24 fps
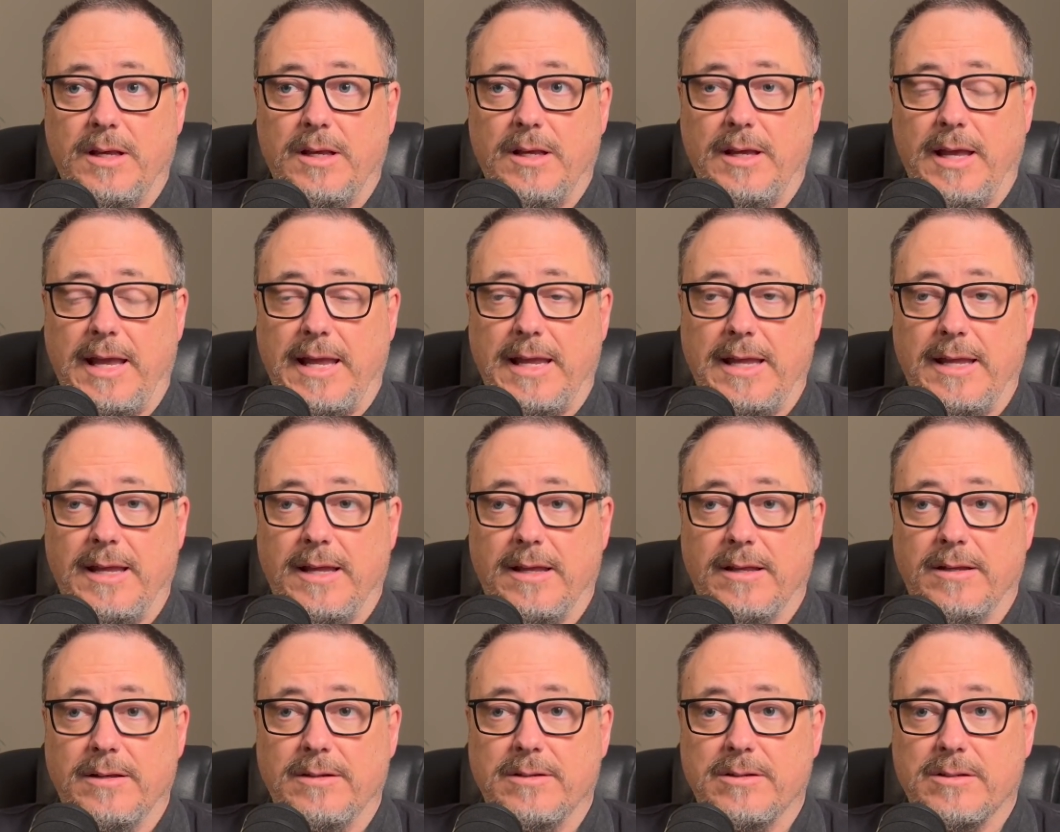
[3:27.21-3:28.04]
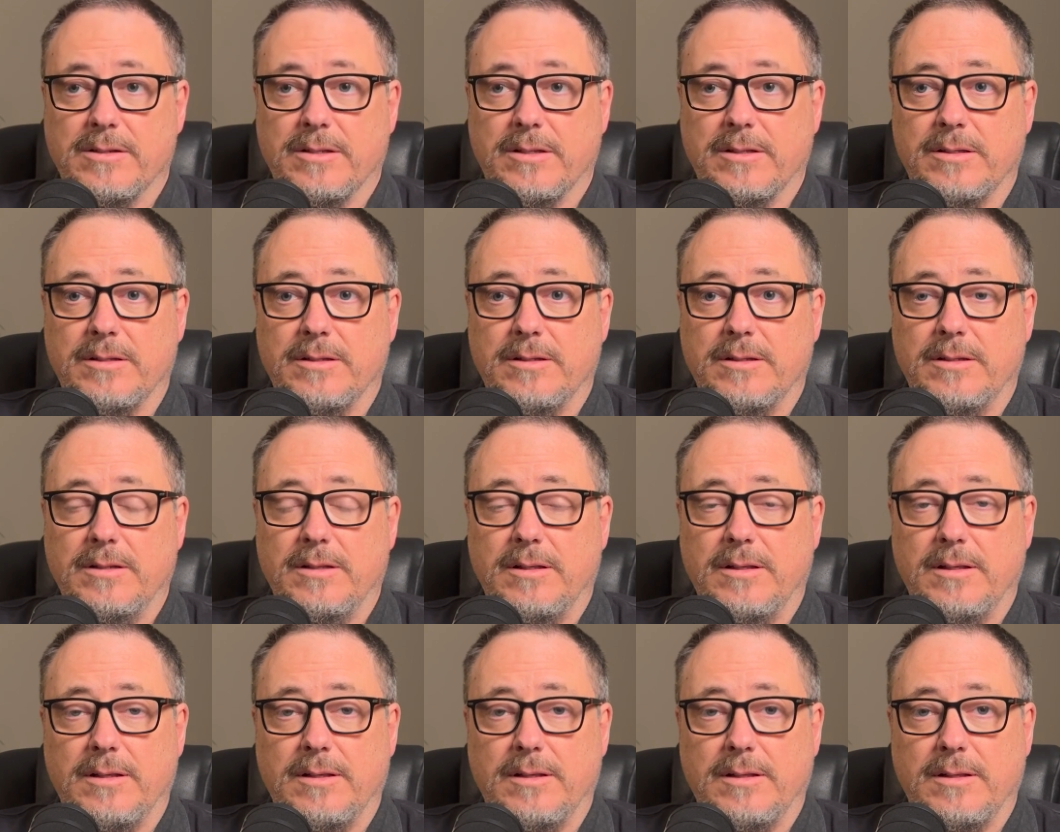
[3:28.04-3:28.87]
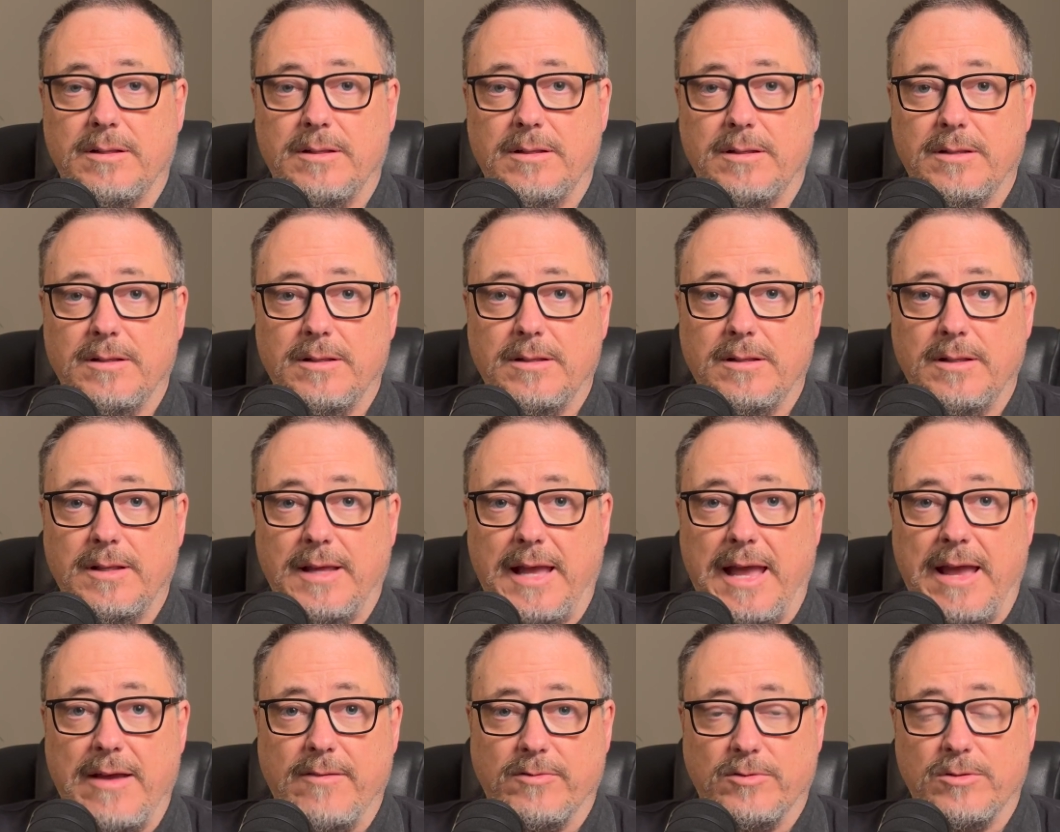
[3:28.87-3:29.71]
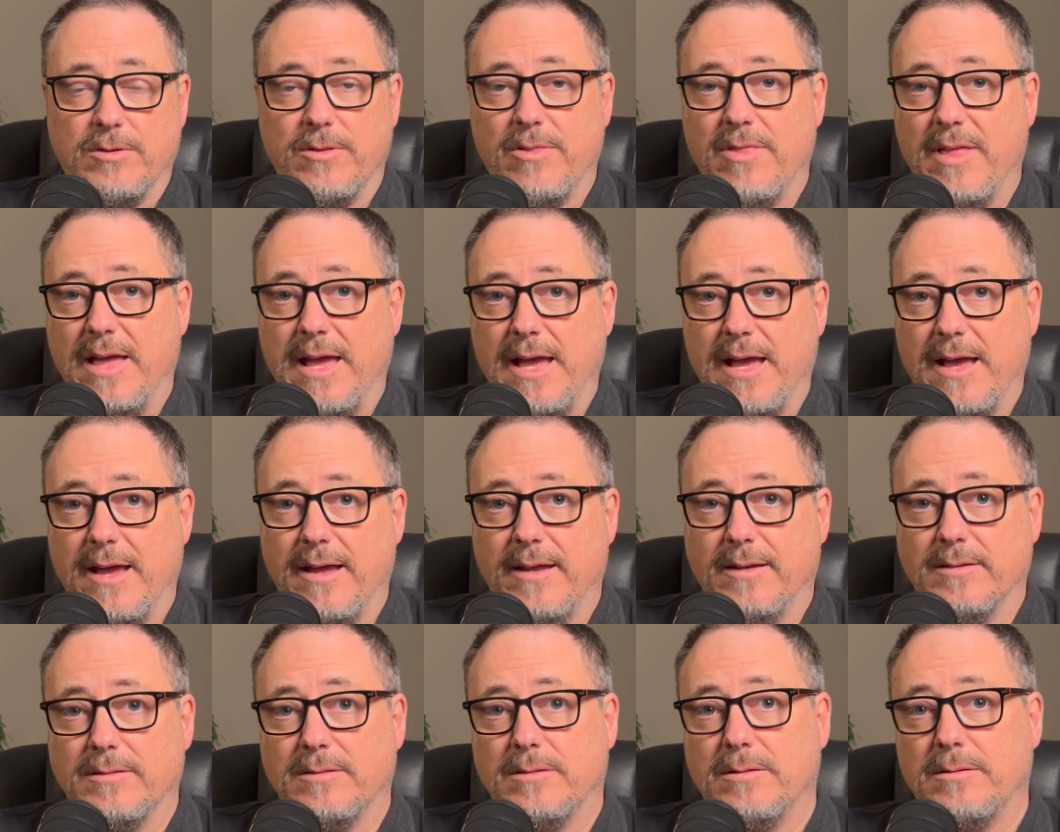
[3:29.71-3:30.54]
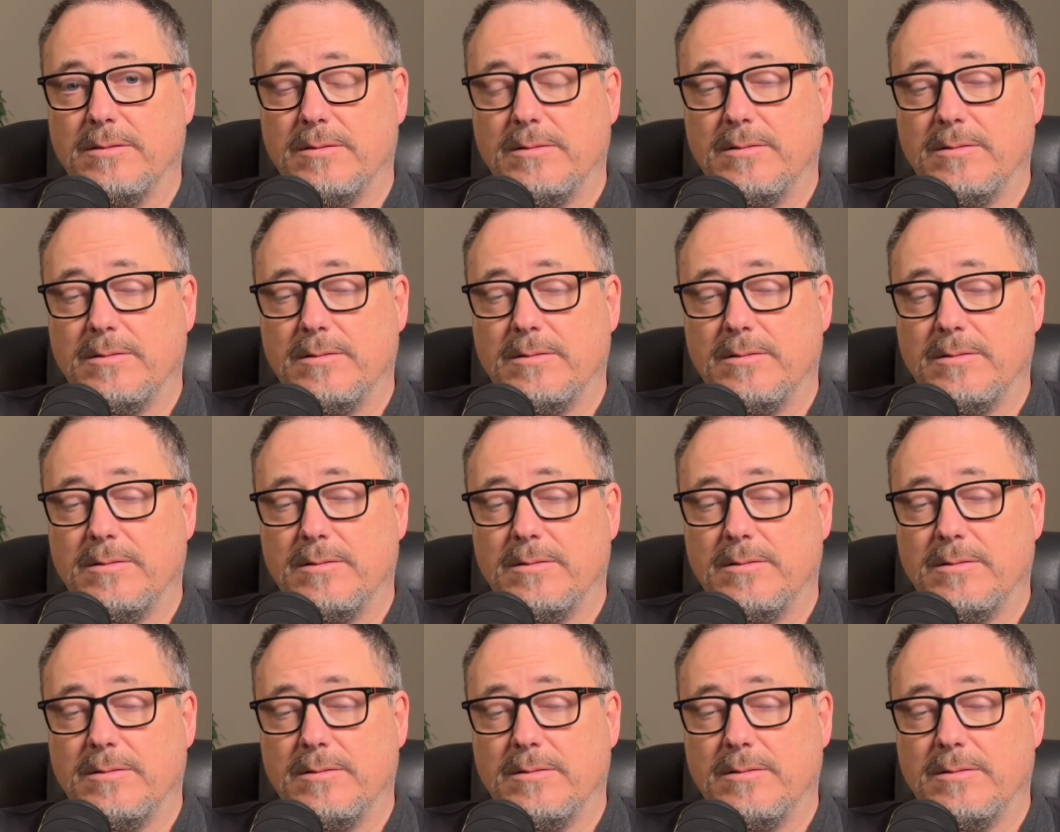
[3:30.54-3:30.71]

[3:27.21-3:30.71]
And after that,